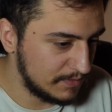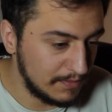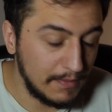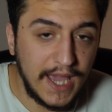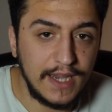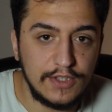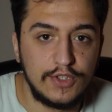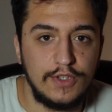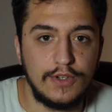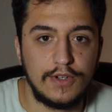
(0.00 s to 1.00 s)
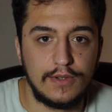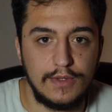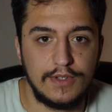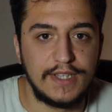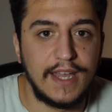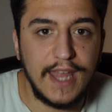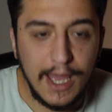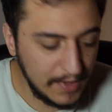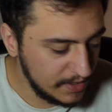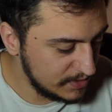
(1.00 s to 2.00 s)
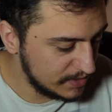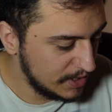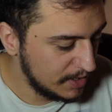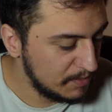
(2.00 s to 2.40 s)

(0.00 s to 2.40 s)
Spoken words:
manage your dynamics,